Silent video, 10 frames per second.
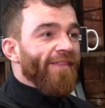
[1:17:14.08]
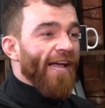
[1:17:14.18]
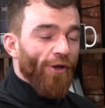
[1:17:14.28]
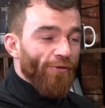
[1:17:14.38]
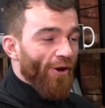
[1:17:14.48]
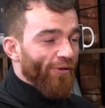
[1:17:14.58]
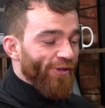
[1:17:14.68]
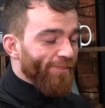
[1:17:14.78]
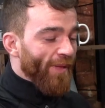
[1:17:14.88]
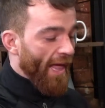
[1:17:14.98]
I don't know
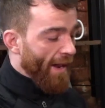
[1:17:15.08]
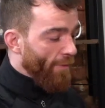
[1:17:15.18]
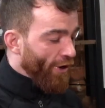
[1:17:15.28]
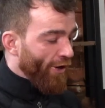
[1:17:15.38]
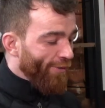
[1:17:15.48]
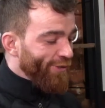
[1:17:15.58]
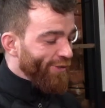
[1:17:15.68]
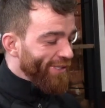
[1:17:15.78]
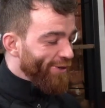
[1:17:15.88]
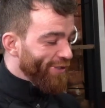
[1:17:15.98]
them. I'm not going to go on
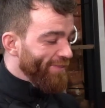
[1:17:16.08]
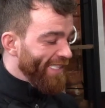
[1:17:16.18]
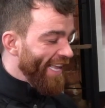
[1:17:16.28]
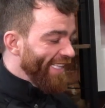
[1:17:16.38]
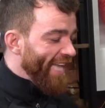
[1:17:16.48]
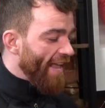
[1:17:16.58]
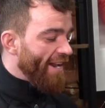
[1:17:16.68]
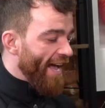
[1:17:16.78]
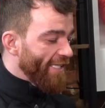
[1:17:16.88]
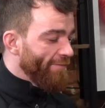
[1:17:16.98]
social media and
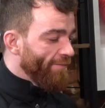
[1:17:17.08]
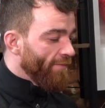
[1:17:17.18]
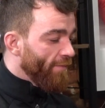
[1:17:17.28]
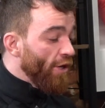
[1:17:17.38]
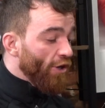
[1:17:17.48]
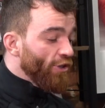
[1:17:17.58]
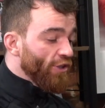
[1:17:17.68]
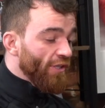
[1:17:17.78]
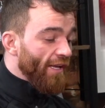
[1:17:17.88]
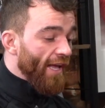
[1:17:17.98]
terrorise them
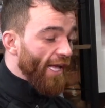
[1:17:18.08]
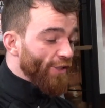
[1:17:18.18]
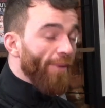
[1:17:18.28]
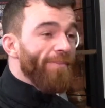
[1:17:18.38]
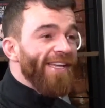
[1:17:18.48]
because that's not me.